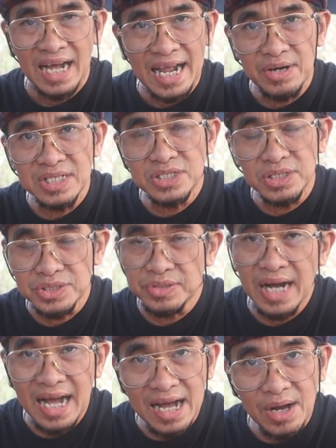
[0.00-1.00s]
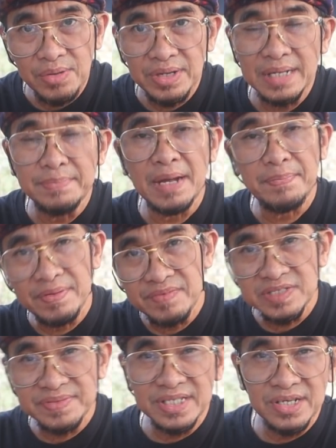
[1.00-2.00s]
I already told you how in my
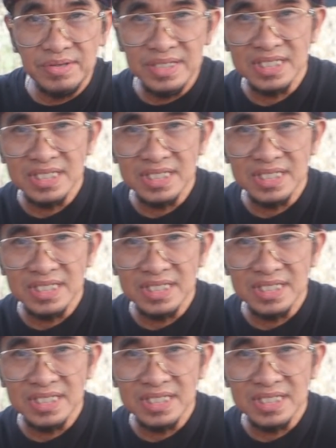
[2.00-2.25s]
previous video,